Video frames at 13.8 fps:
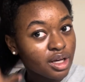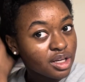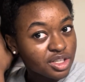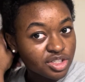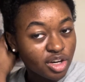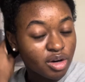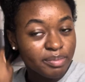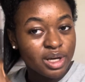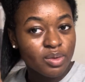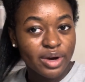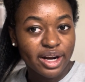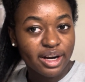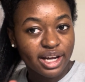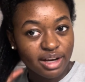So be
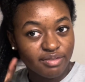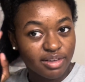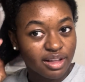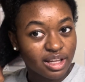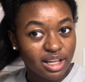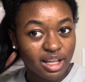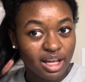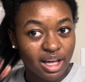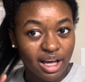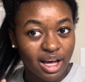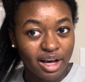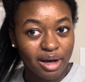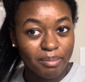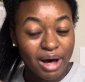wary of
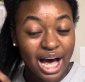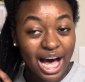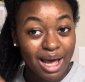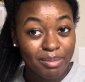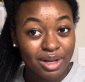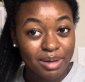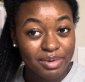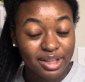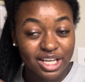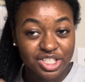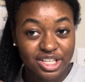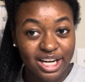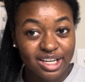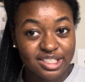high
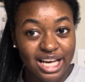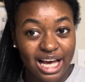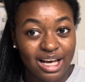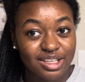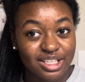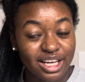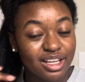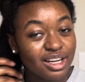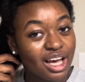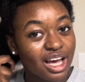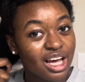manipulation hairstyles and